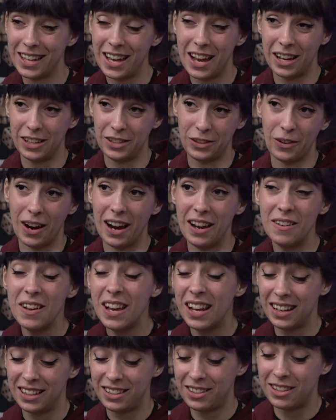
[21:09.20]
It's great.
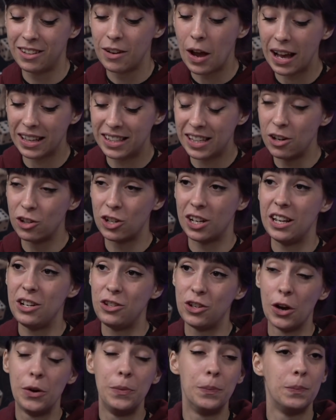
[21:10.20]
Essentially,
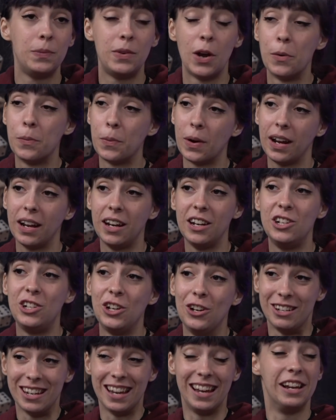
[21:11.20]
don't bring any
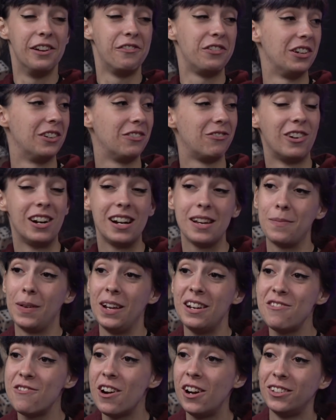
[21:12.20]
shooting if you're running
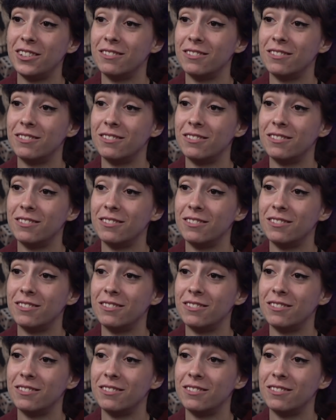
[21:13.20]
Bloody Rose.